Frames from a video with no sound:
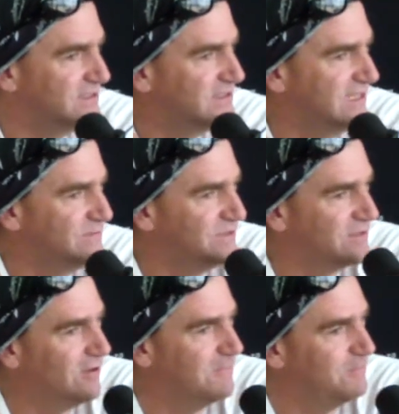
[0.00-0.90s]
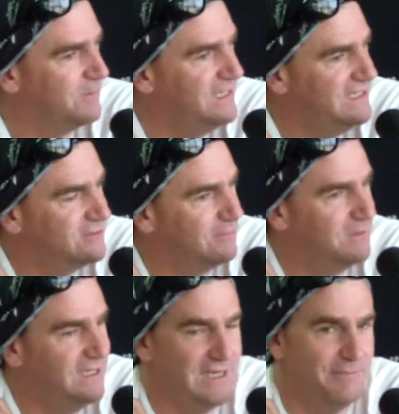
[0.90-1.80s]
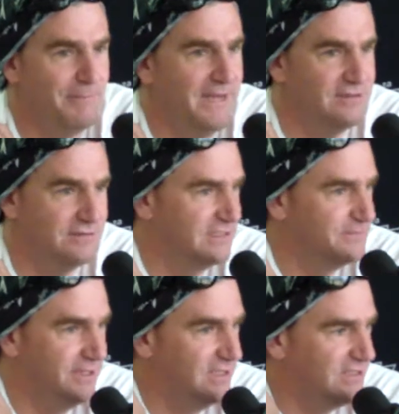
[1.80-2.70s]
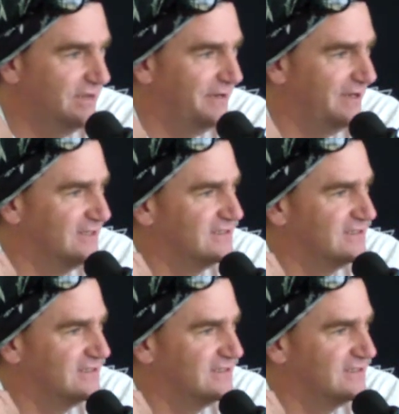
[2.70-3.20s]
it was a completely mental experience. I mean, it's